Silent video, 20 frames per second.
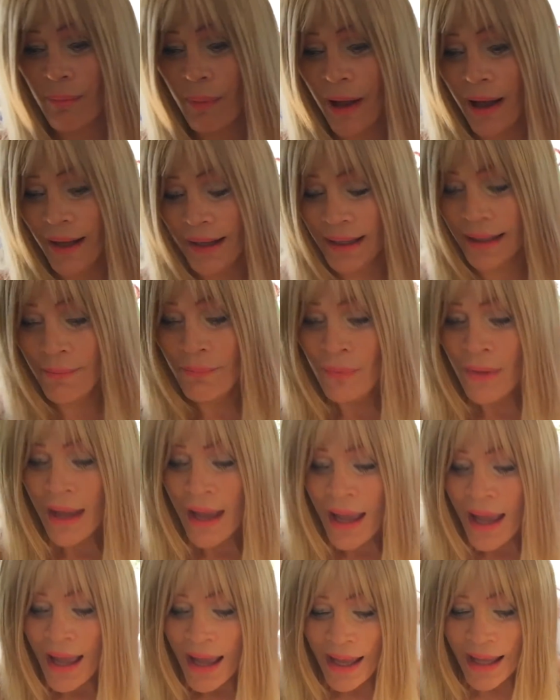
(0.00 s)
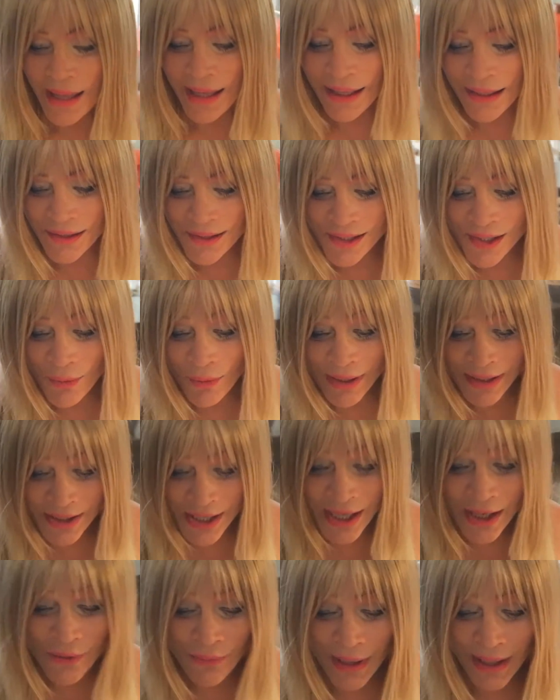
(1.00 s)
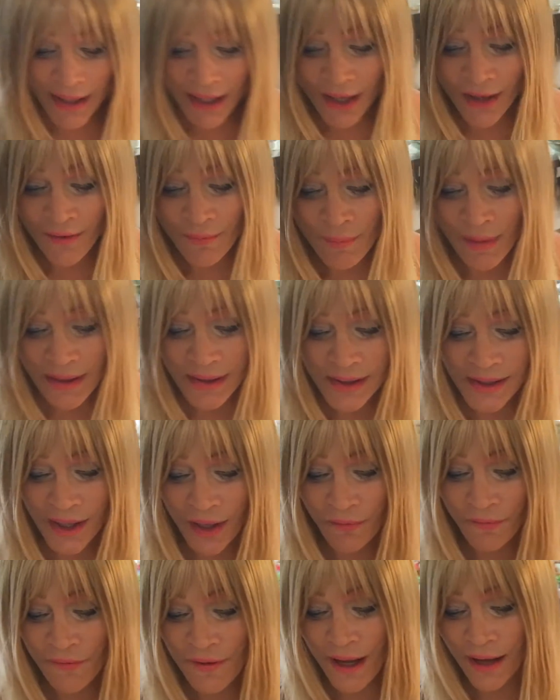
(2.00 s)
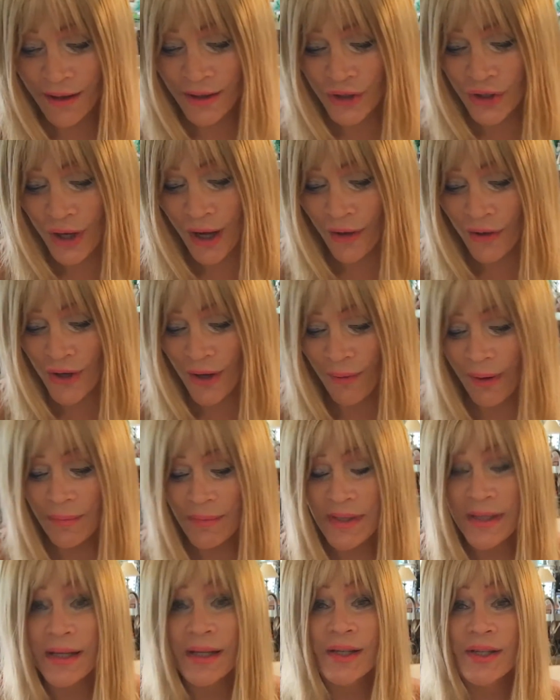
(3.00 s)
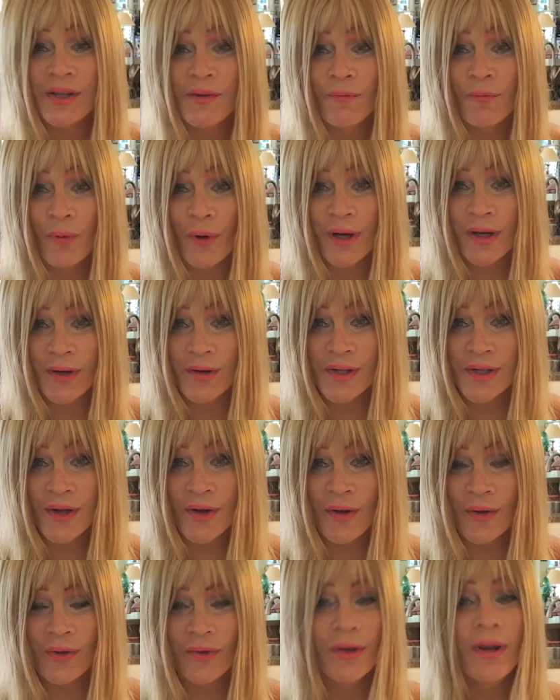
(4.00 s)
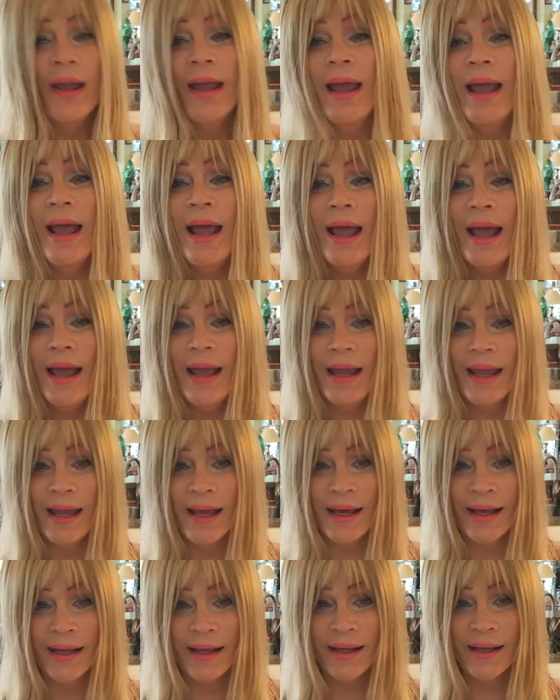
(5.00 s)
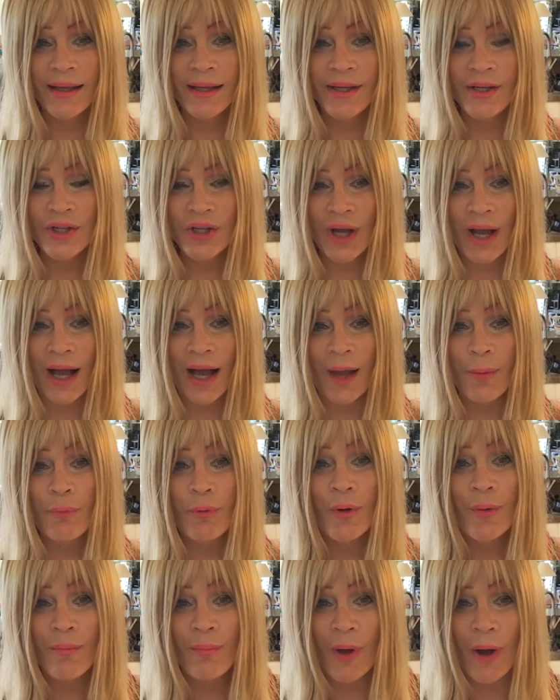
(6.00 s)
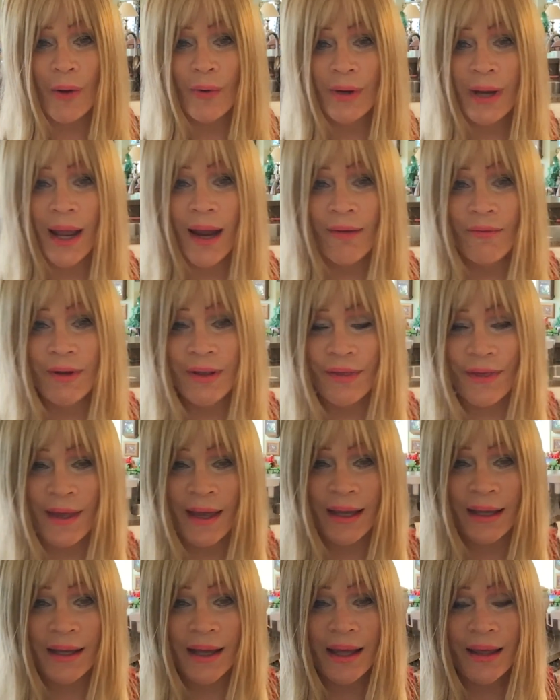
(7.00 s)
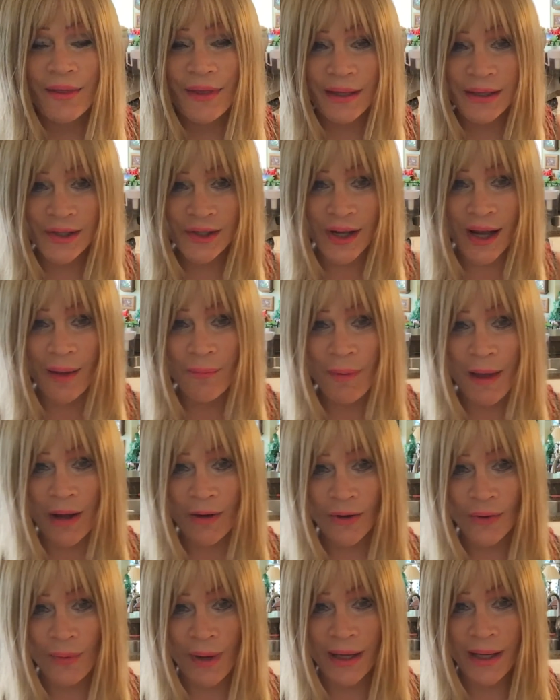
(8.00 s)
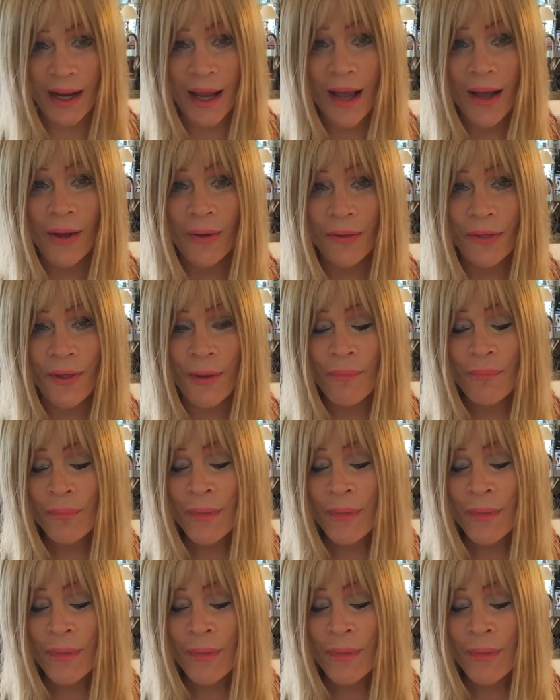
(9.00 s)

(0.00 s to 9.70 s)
body. And so I take great care of myself. Now, as y'all know, I'm 64 years old, and I promote everything that's about great health.